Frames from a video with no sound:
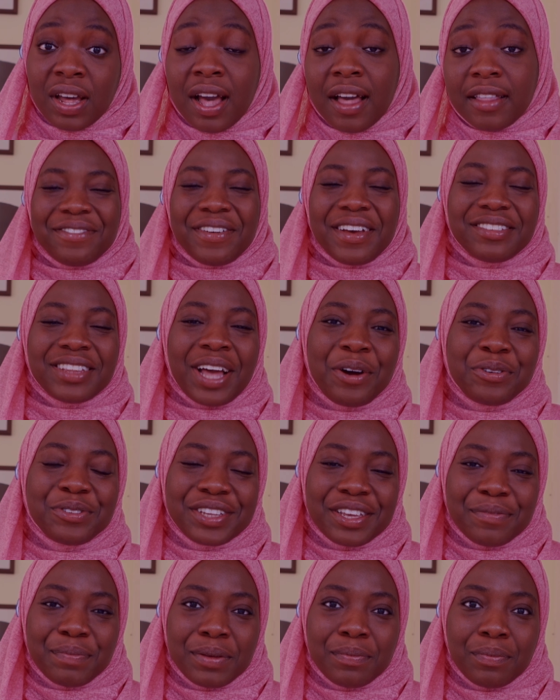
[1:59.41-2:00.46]
The first
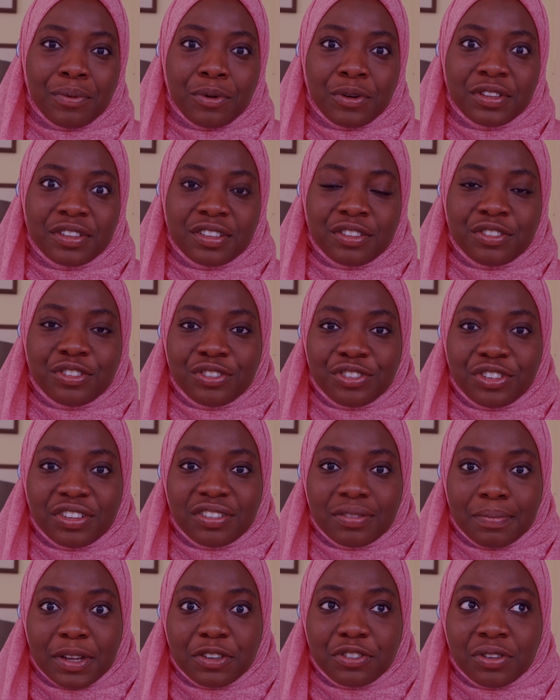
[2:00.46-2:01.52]
housekeeping point is to
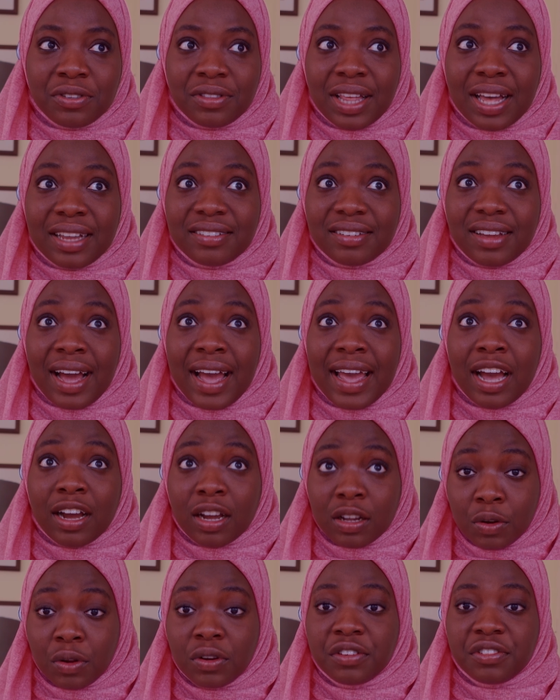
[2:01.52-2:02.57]
just mention that I
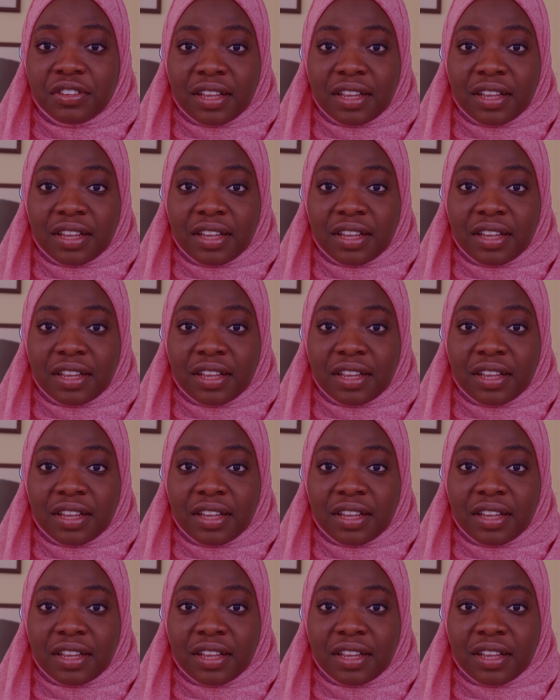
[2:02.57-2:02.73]
acknowledge